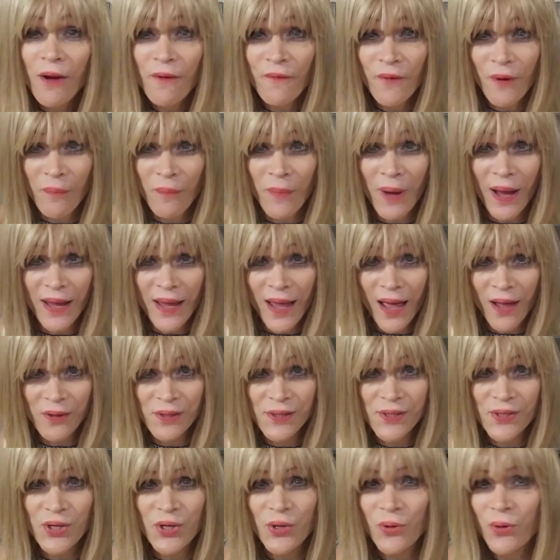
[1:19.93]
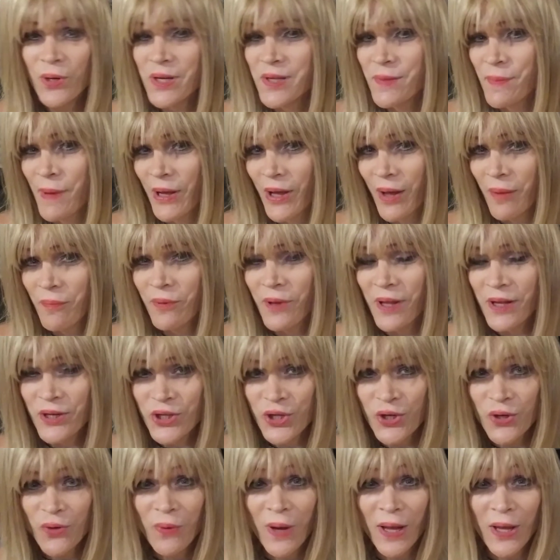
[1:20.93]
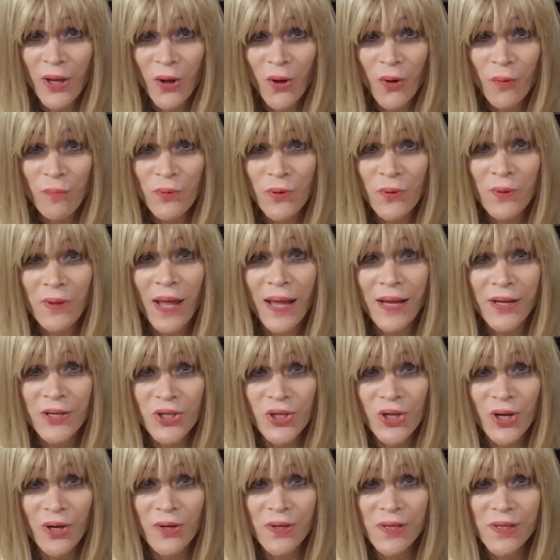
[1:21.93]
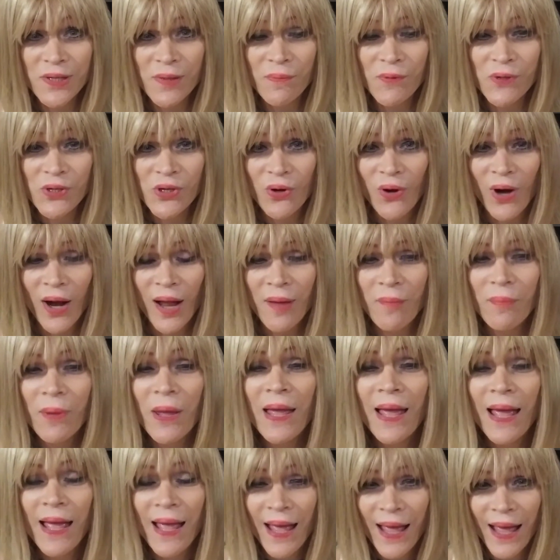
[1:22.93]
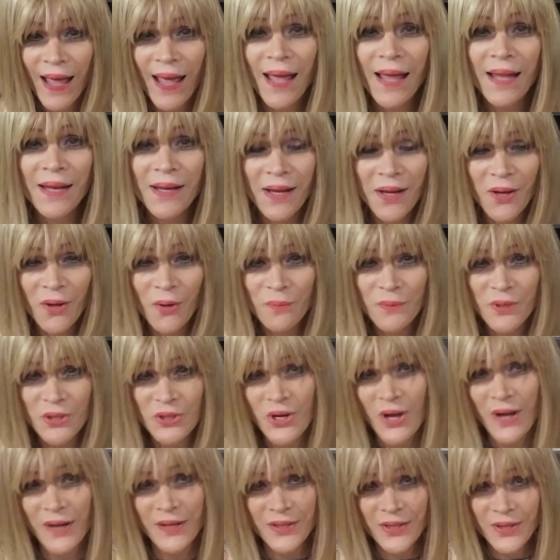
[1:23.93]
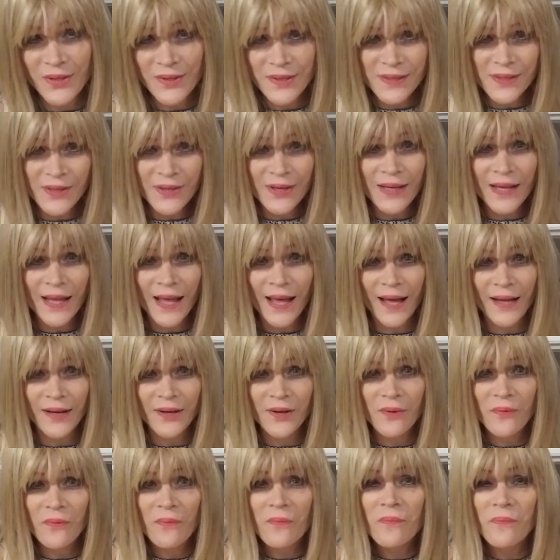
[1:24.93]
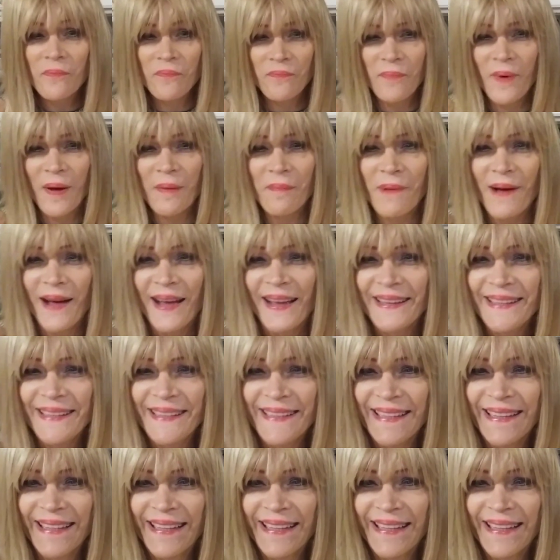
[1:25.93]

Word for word: From my house to yours, may God bless you. I hope you like, share, subscribe, and I hope to talk to you soon again. Bye-bye.